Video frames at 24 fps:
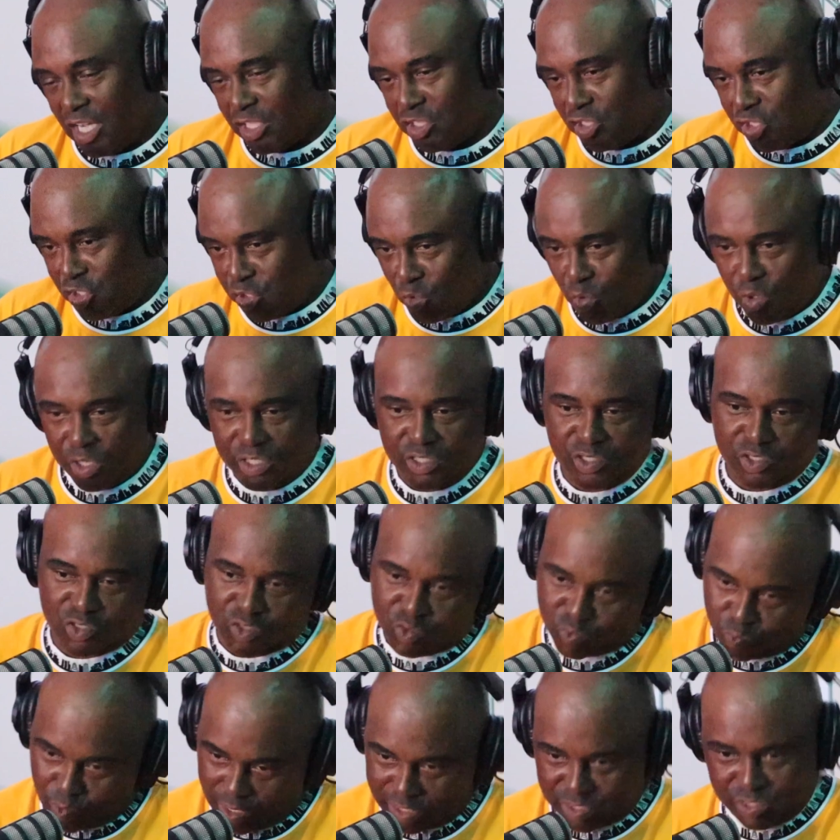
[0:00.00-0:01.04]
Jordan
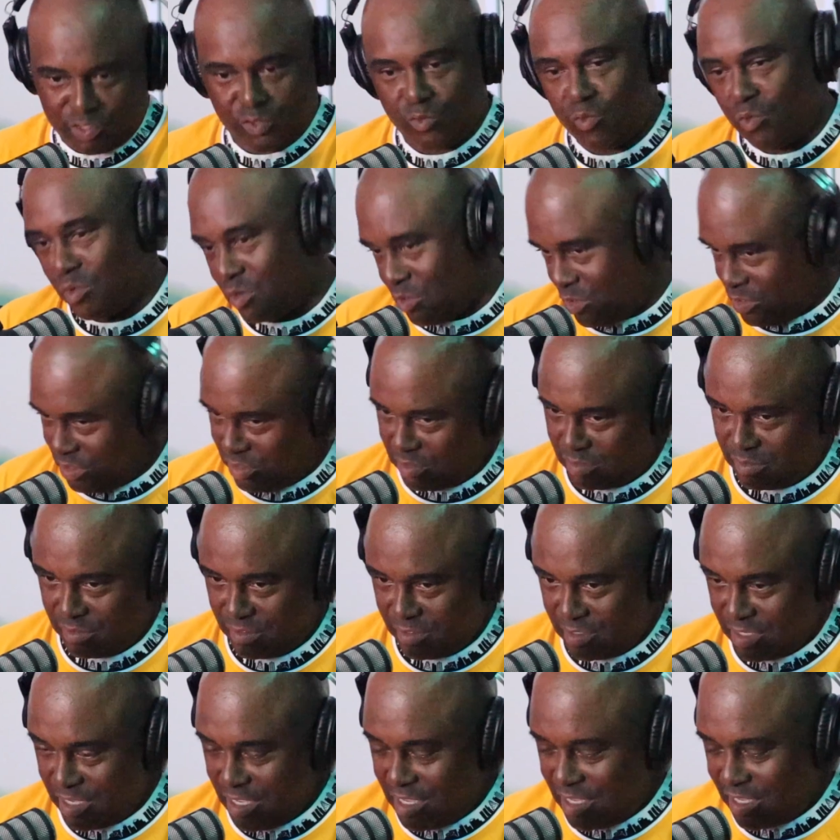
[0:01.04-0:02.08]
sweatsuit on.
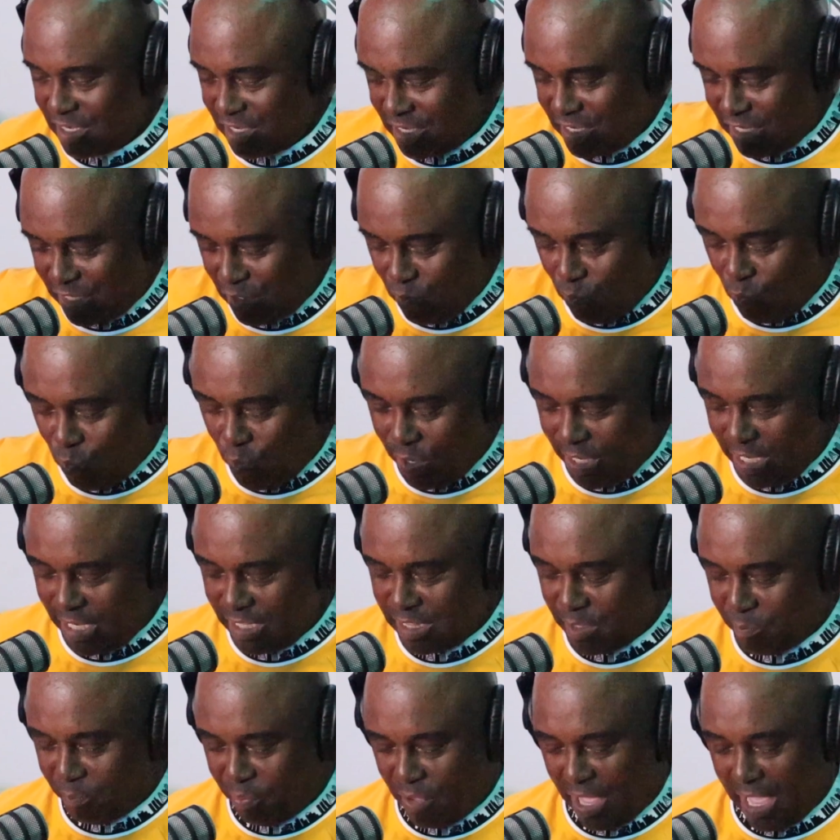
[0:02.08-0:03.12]
Nigga went in
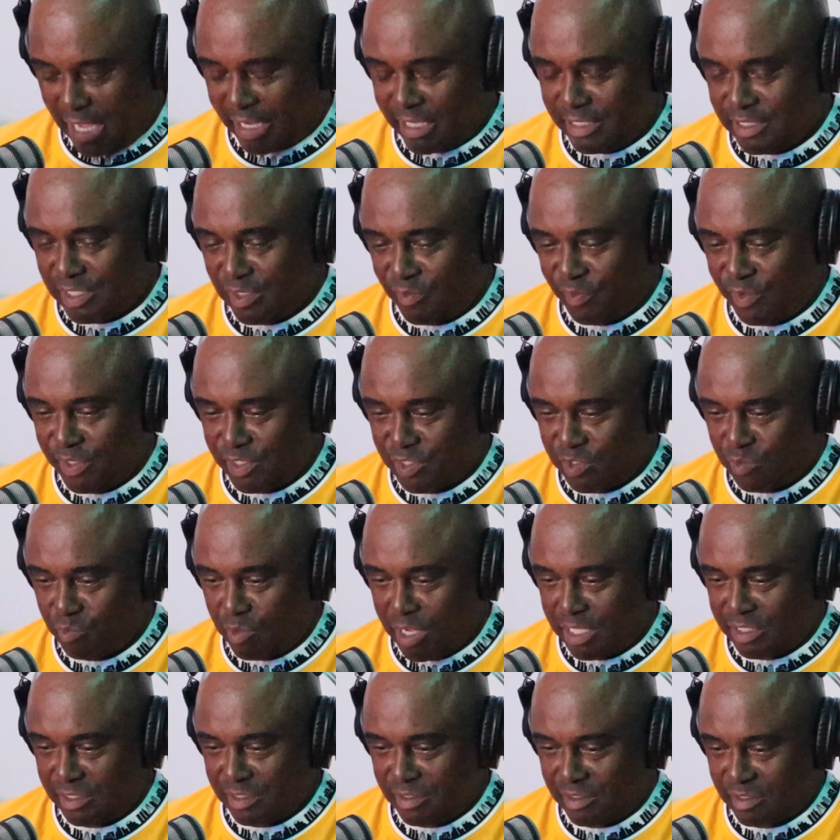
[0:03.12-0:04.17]
the pockets of his
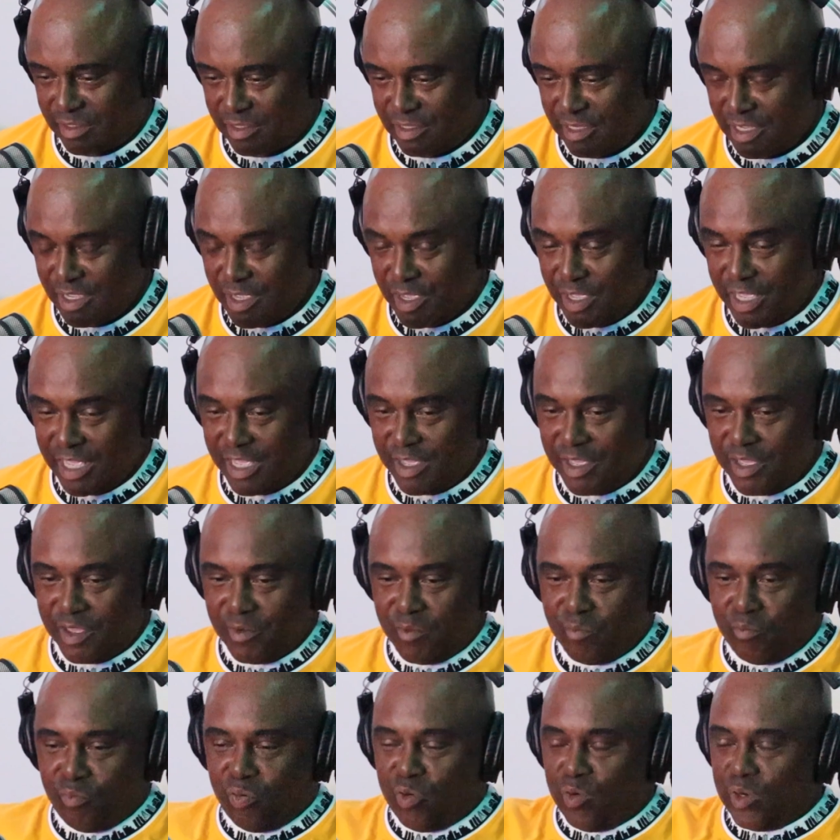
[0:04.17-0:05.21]
sweats,
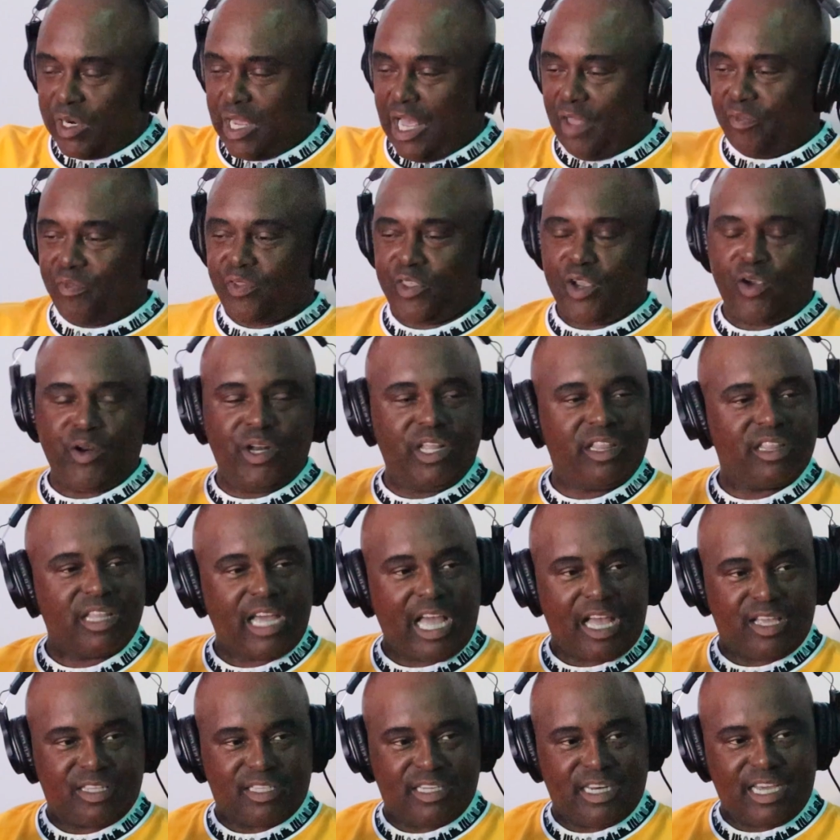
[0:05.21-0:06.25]
pulled out
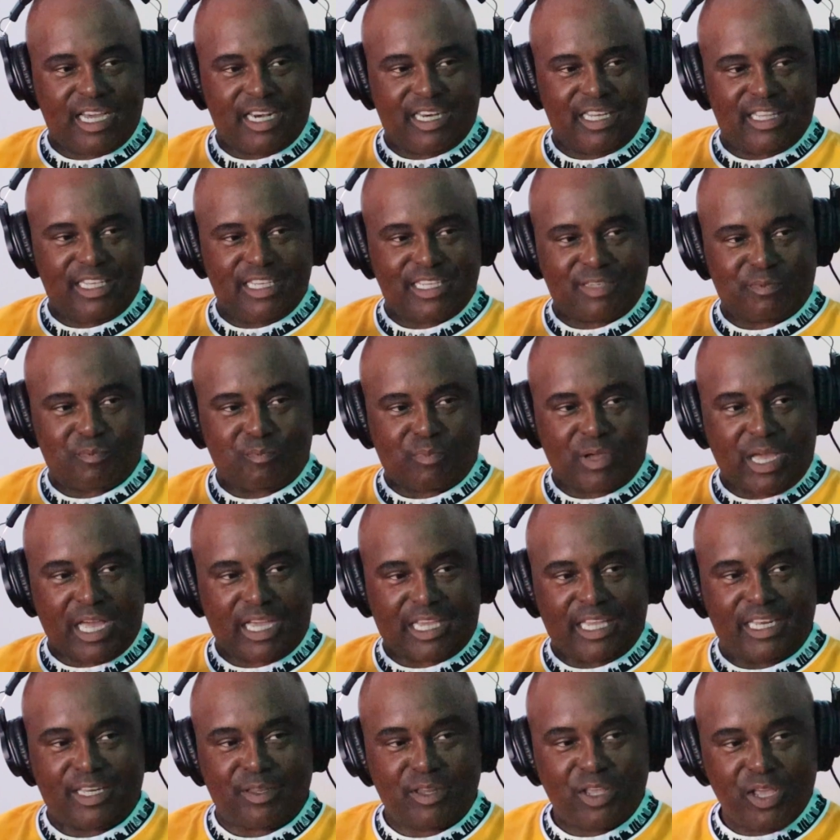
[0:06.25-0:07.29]
$30,000 out of this
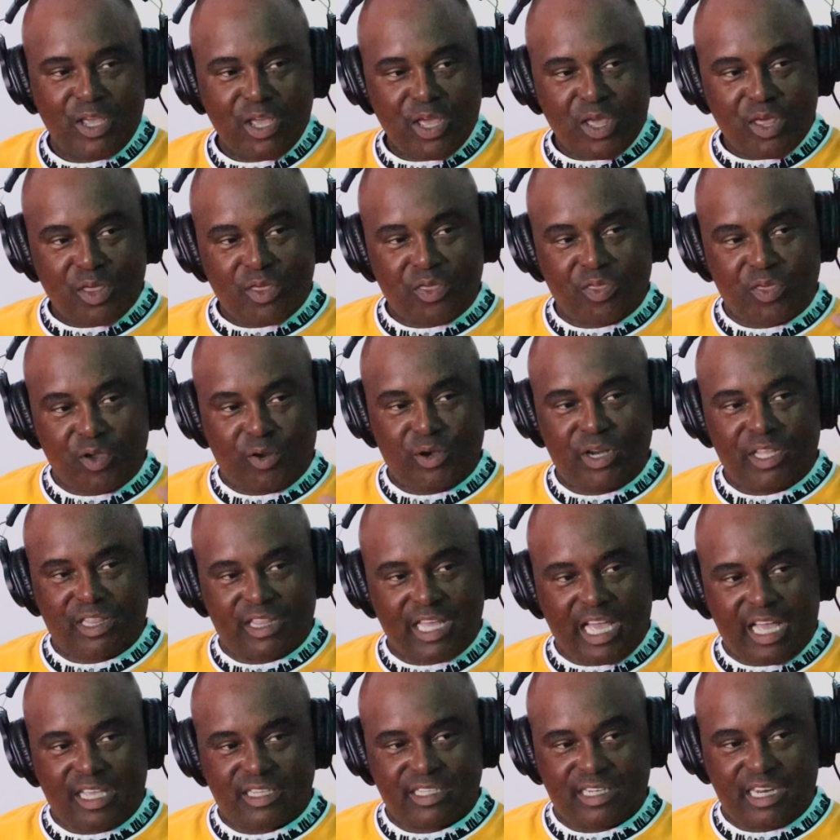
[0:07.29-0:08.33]
pocket,
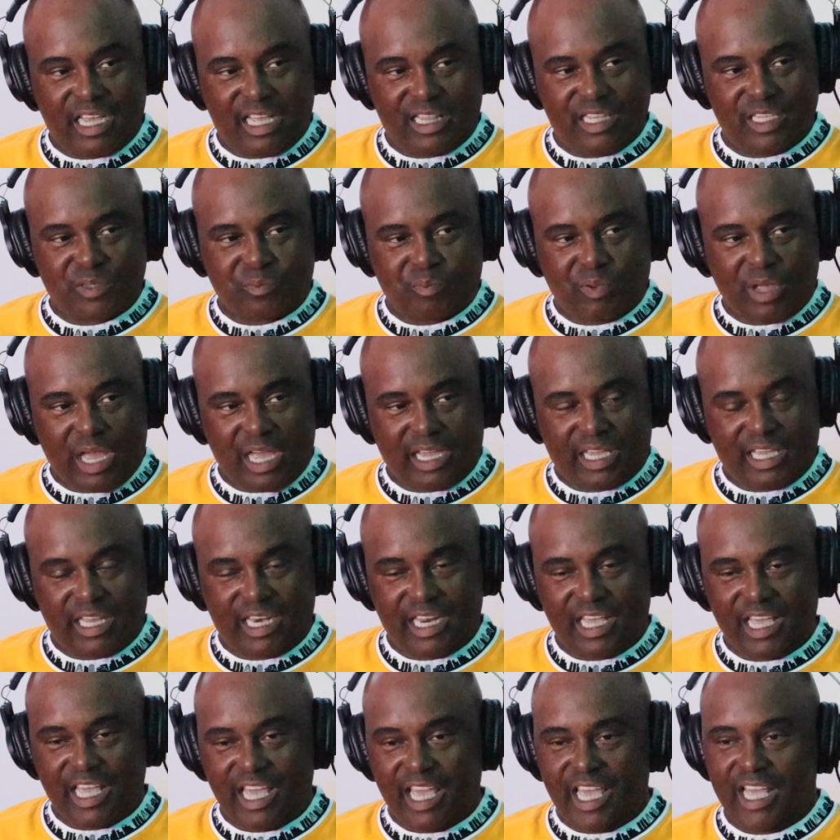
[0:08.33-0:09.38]
$30,000 out of this pocket,
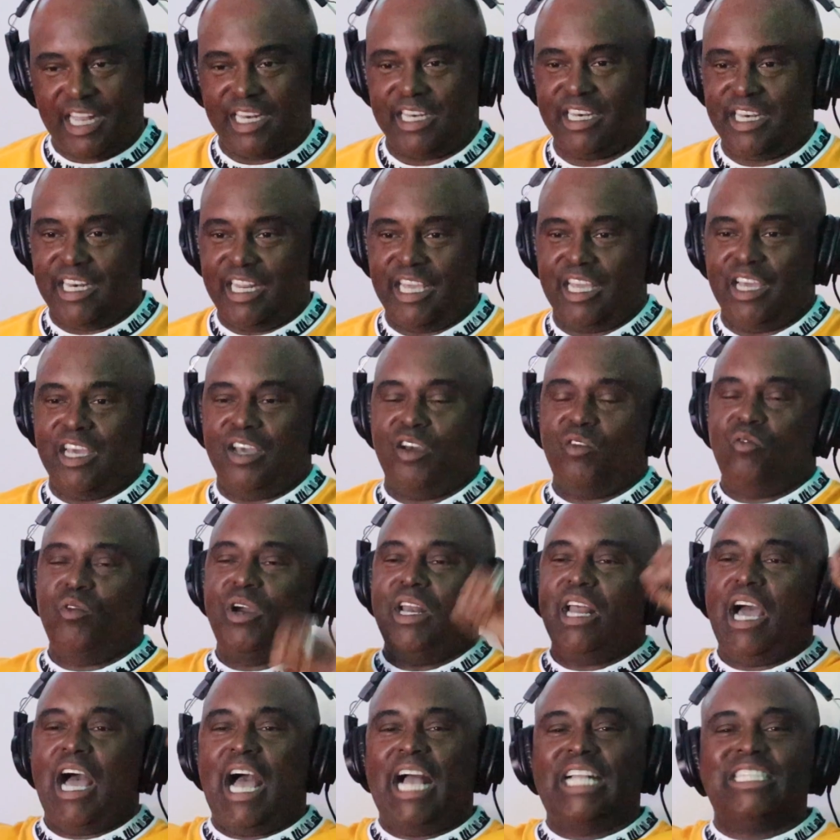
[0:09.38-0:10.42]
and nigga,
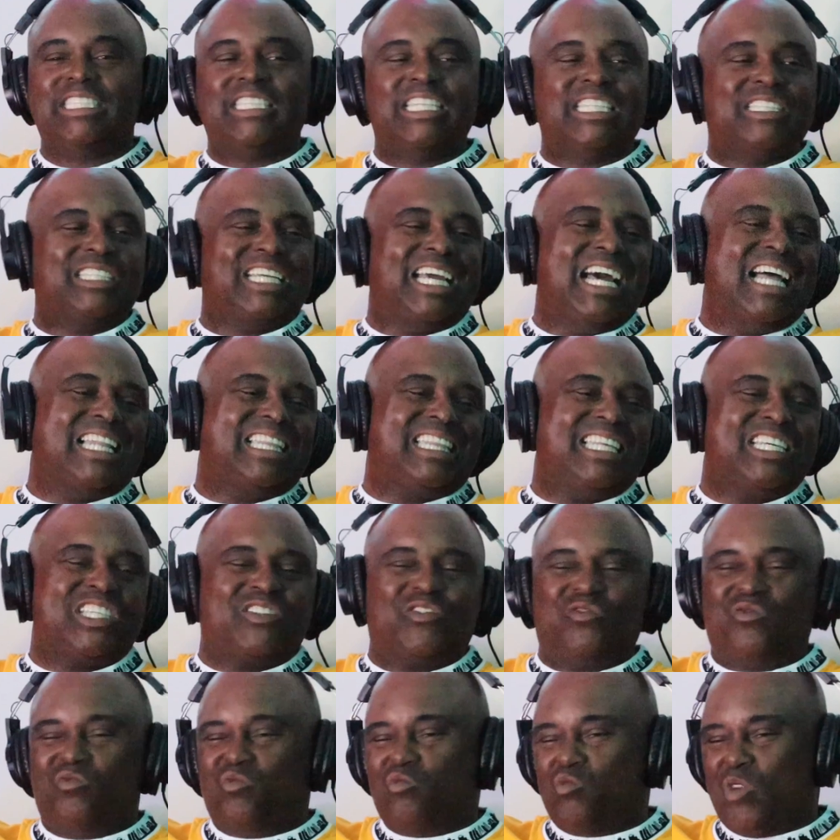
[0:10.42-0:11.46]
when I just got
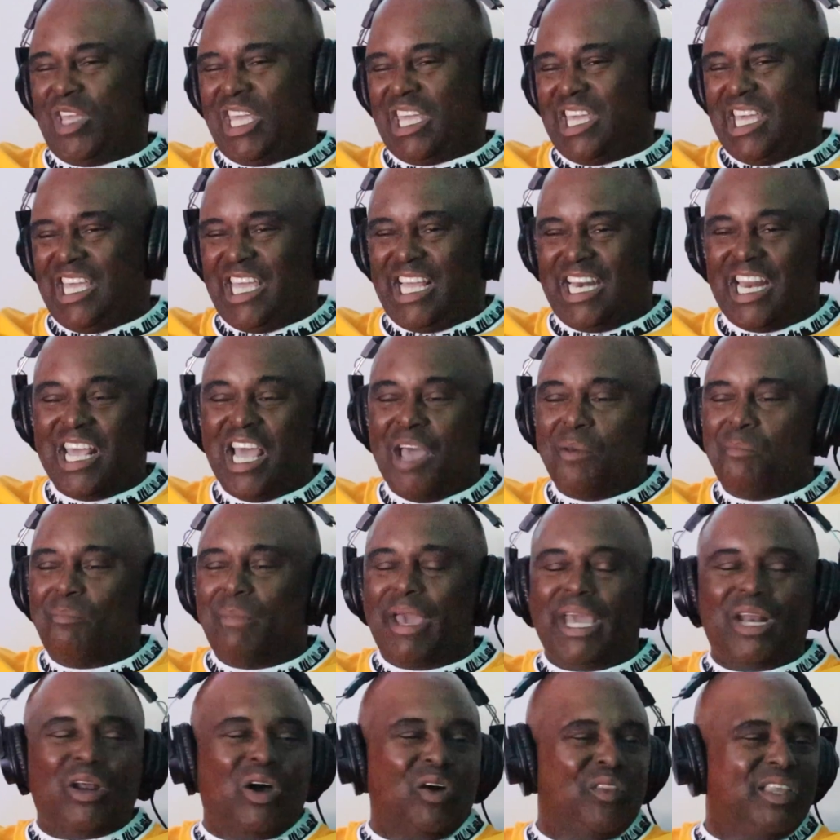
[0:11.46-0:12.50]
this weekend,
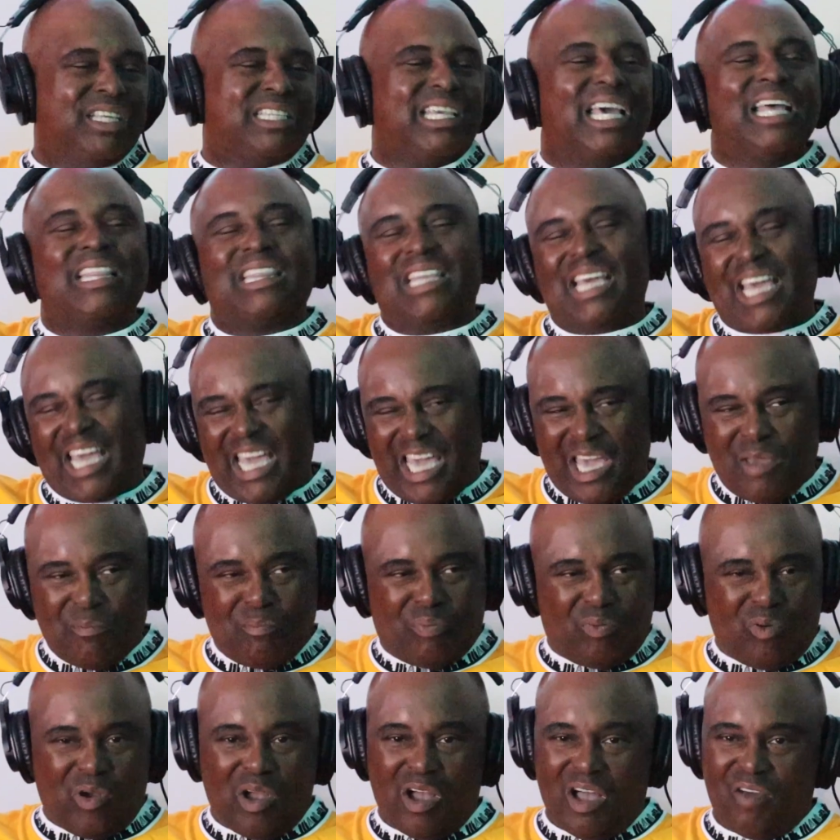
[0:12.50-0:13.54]
made all this at the
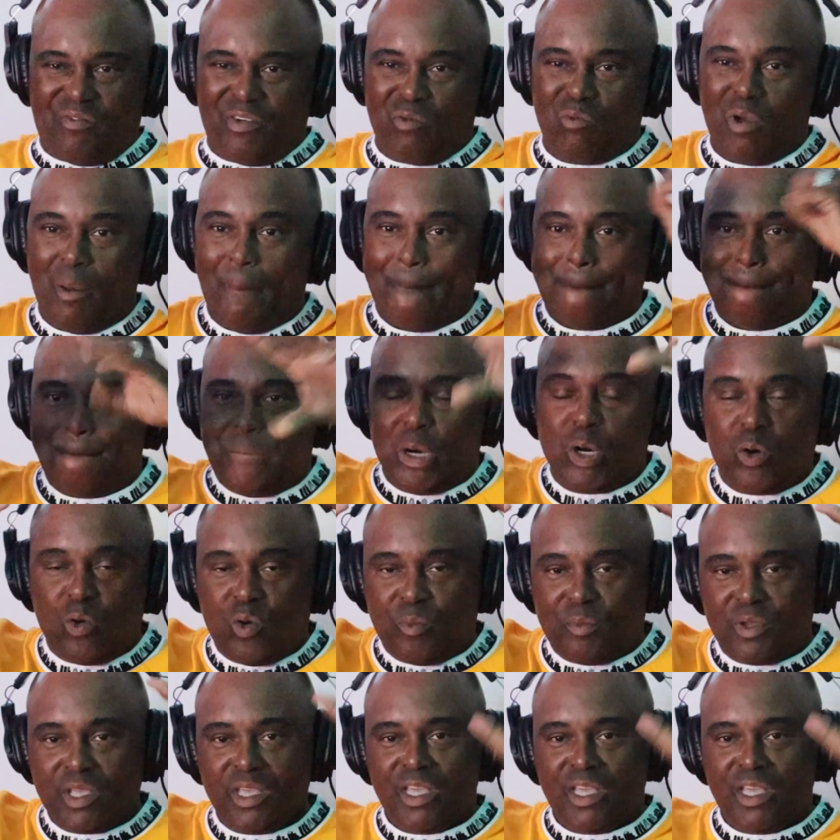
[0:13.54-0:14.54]
Improv and went boom.